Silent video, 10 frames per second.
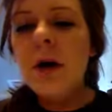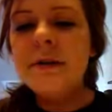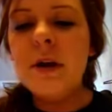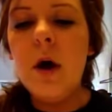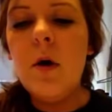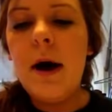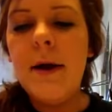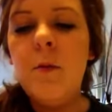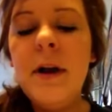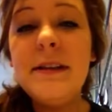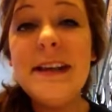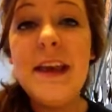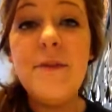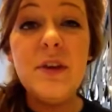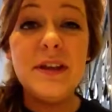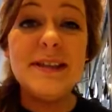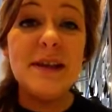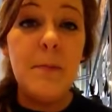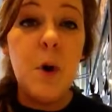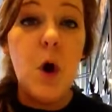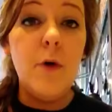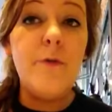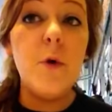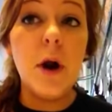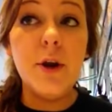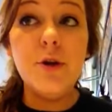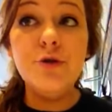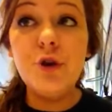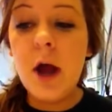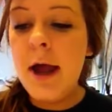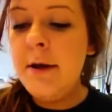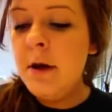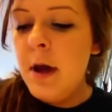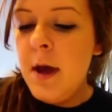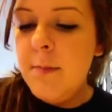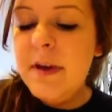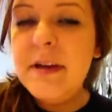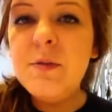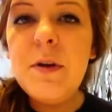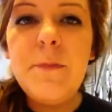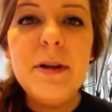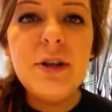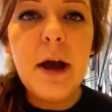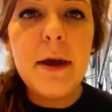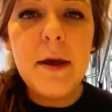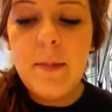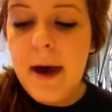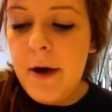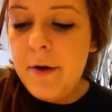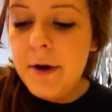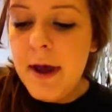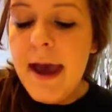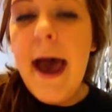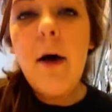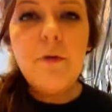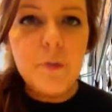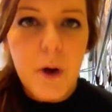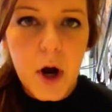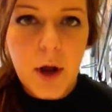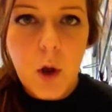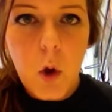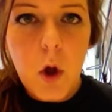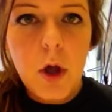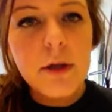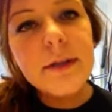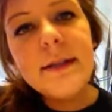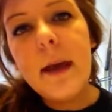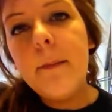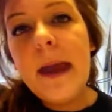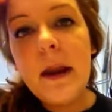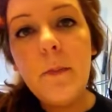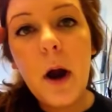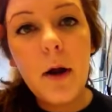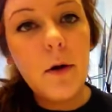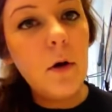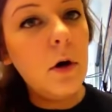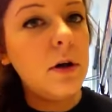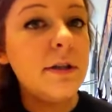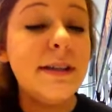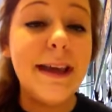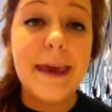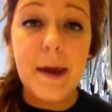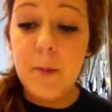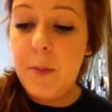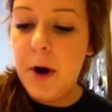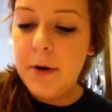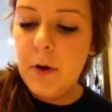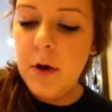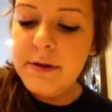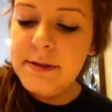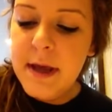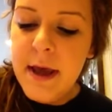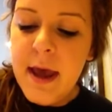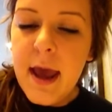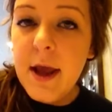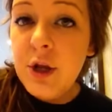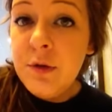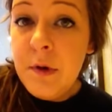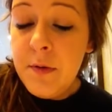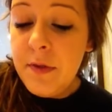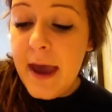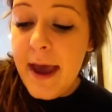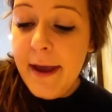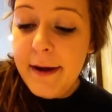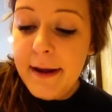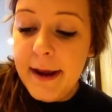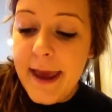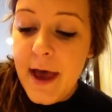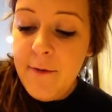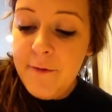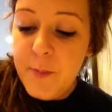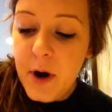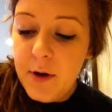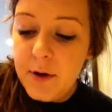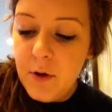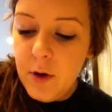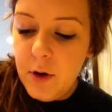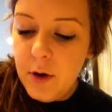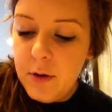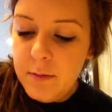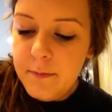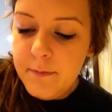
also, I want to give you the symbol for a neutron because we've been talking about alpha particles and beta particles and gamma particles. And you know that an alpha particle